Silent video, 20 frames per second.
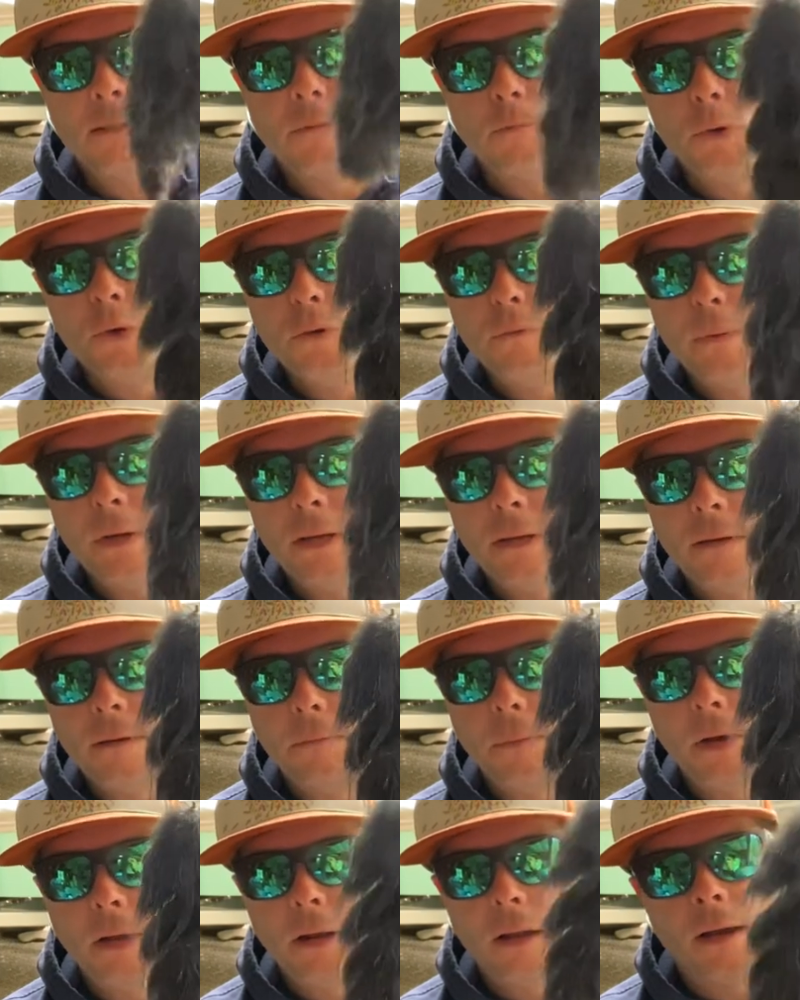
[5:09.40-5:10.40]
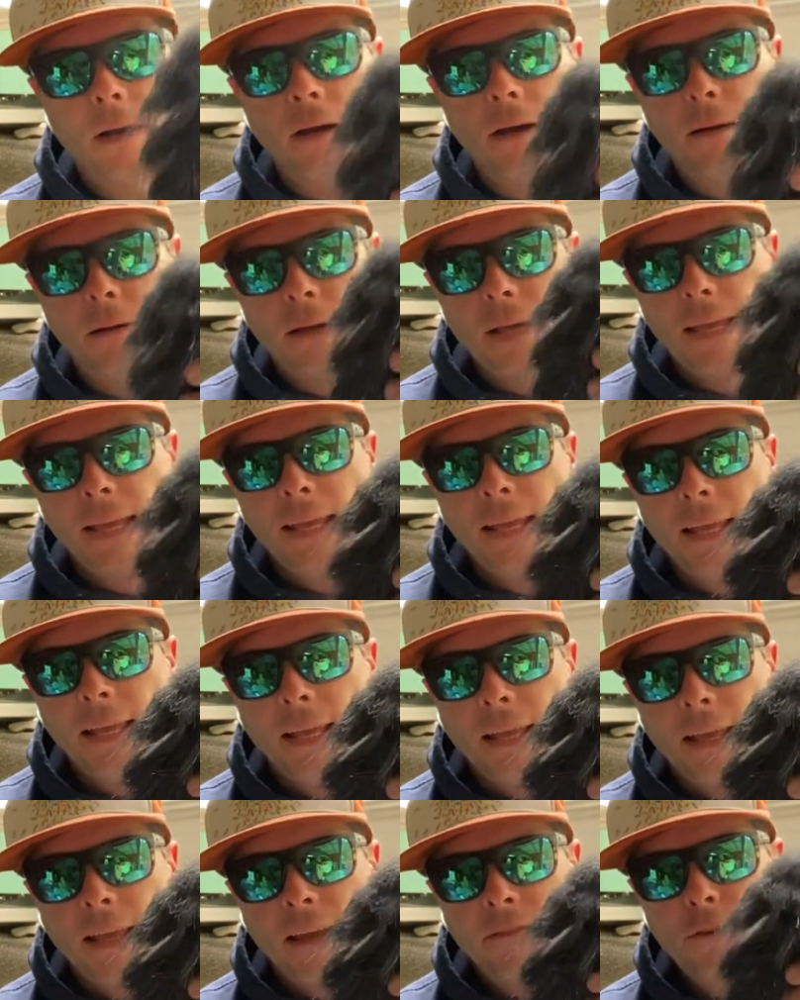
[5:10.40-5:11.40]
of movement, but
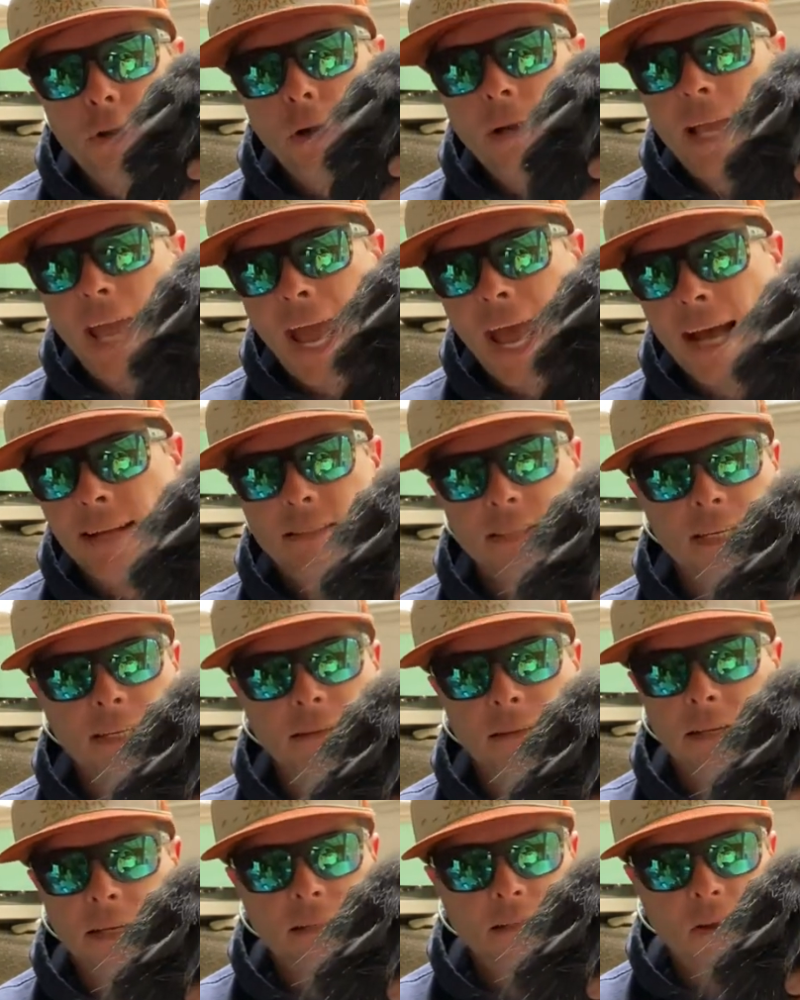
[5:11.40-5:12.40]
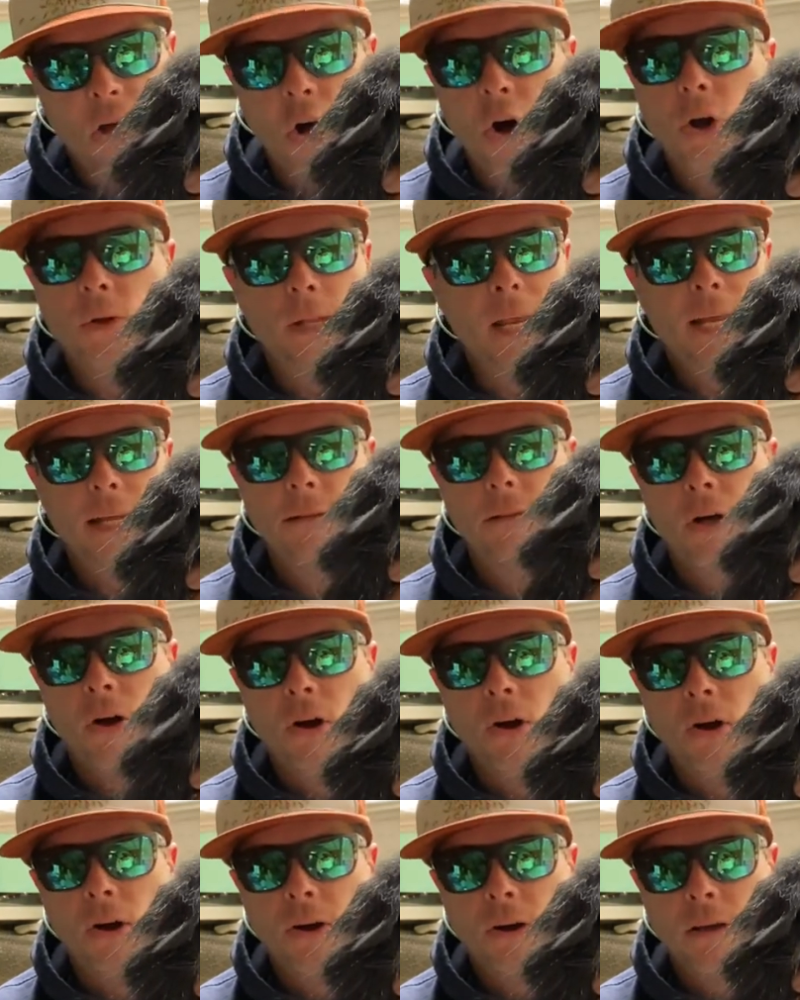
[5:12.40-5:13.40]
if you're casting this all day
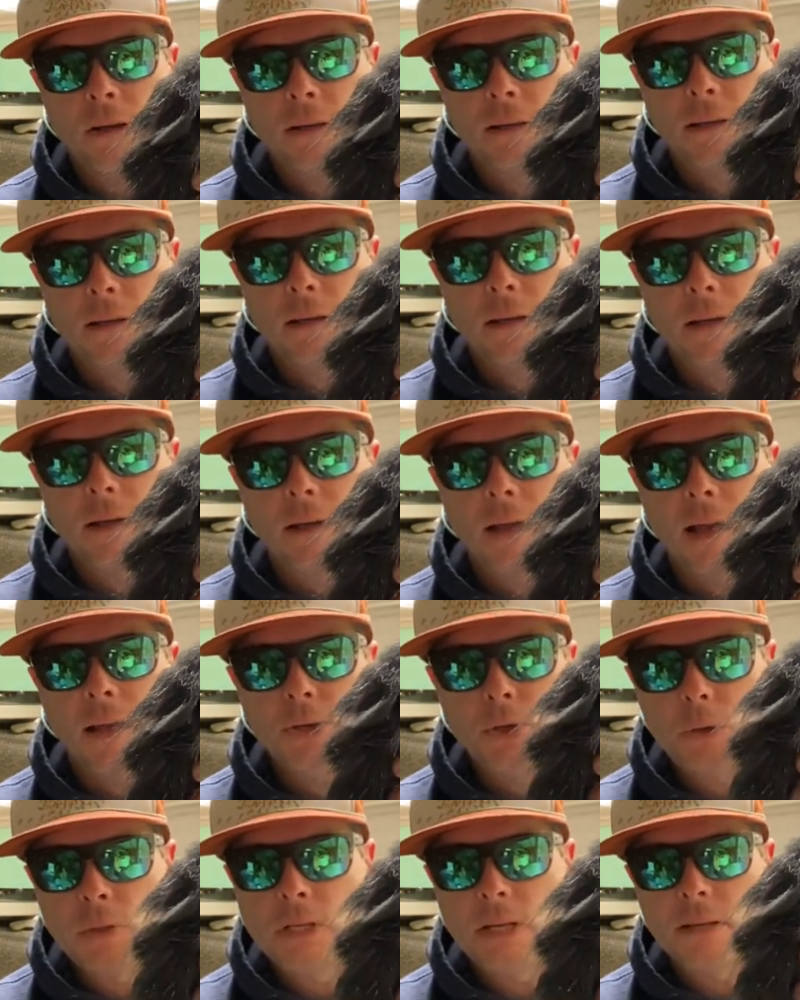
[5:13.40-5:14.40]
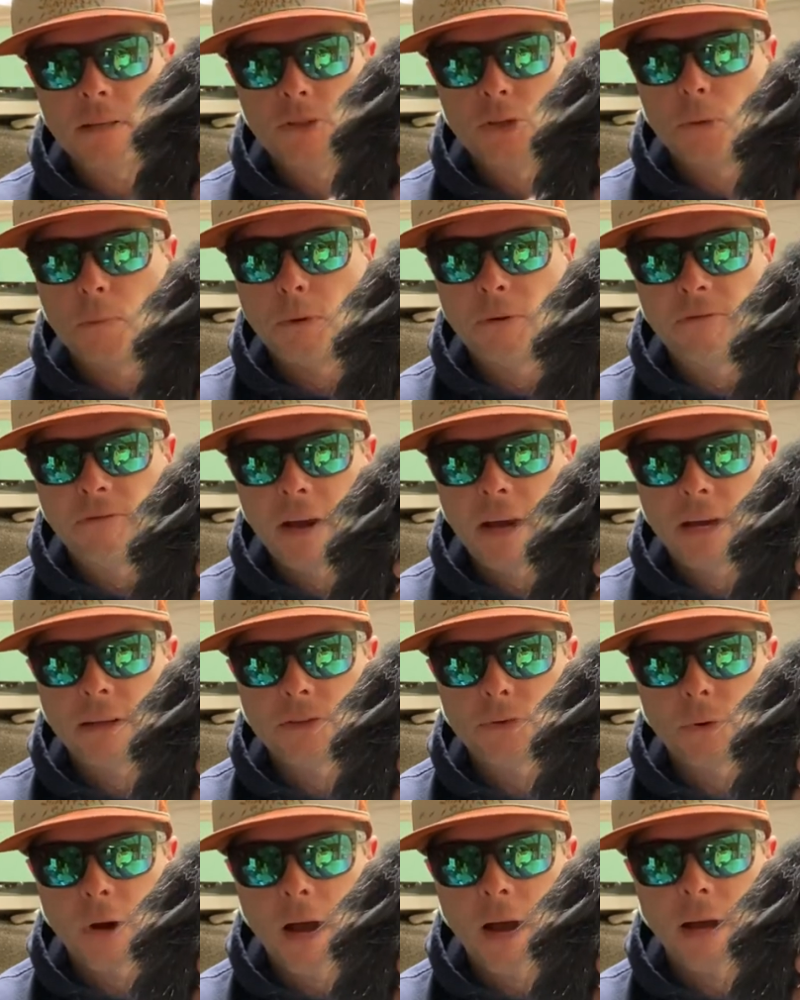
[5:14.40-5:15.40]
long, using a super
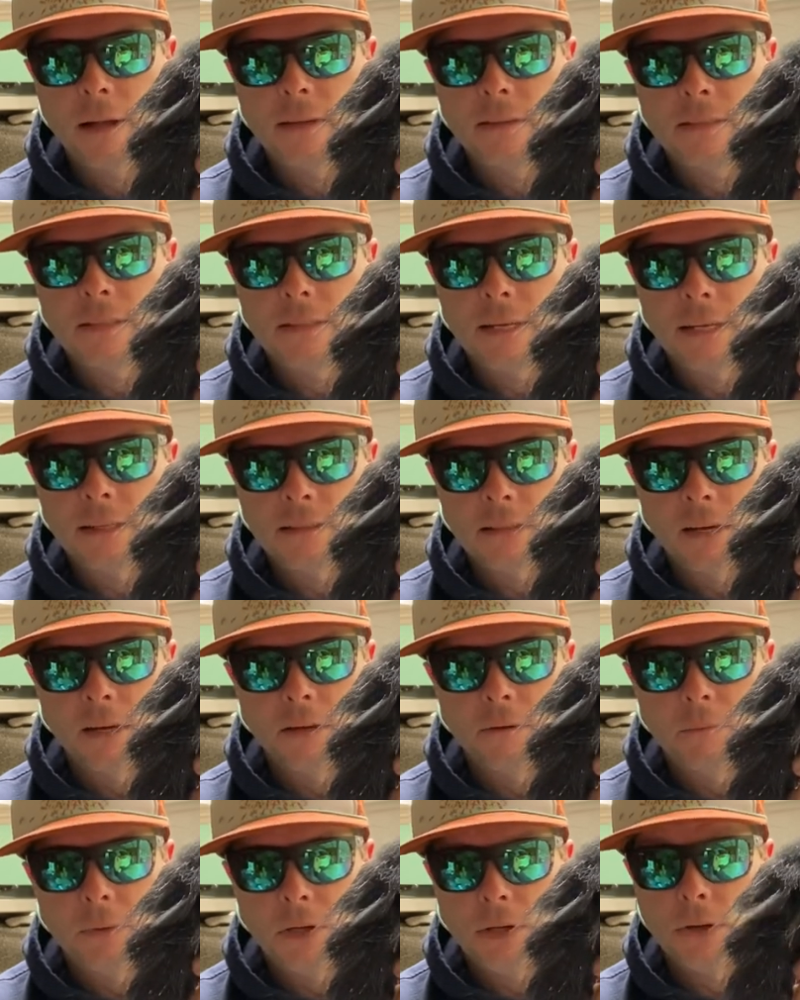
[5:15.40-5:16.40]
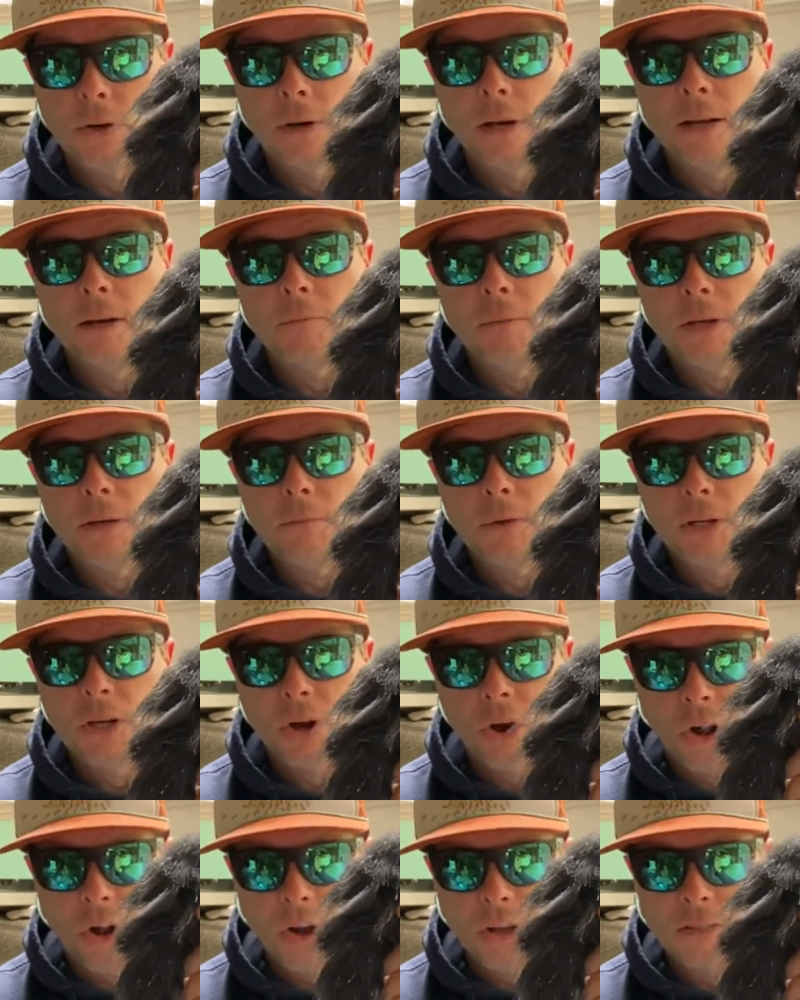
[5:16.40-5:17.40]
fast rod is going to be your enemy,
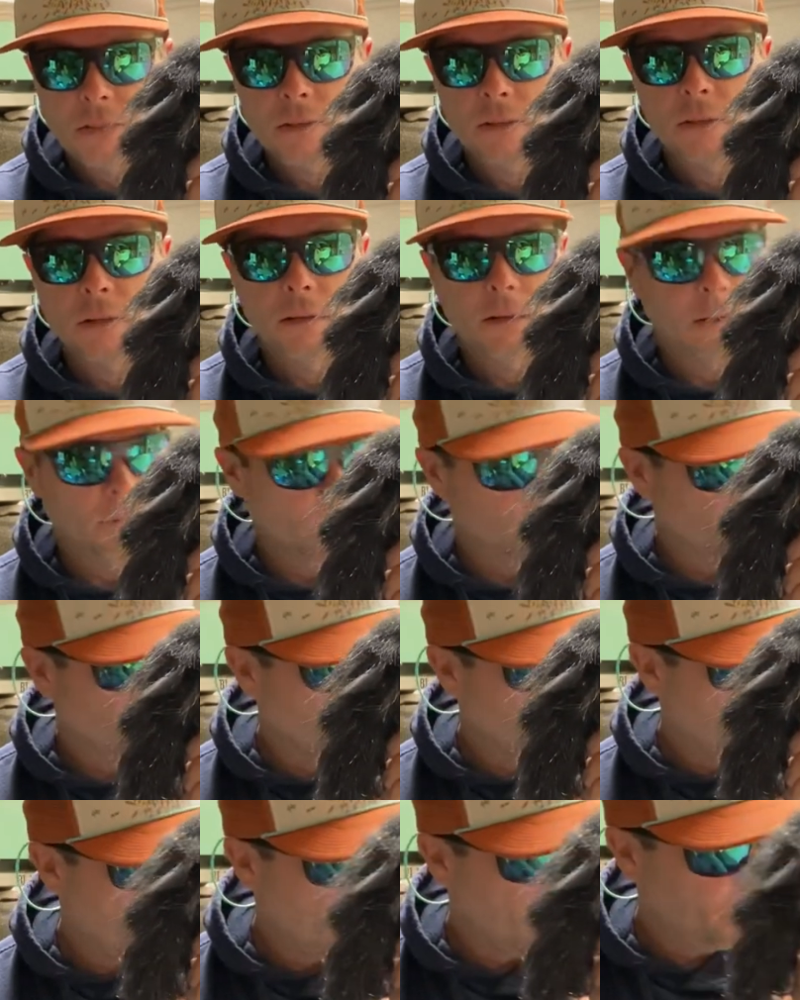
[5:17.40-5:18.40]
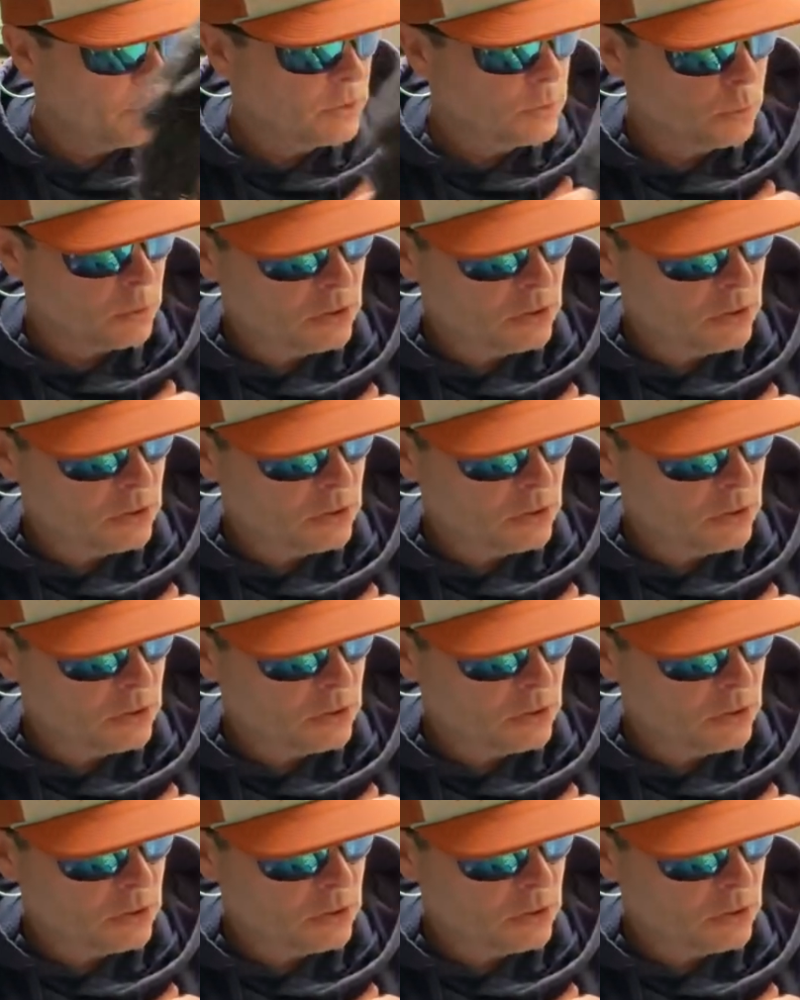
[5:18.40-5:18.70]
because what happens with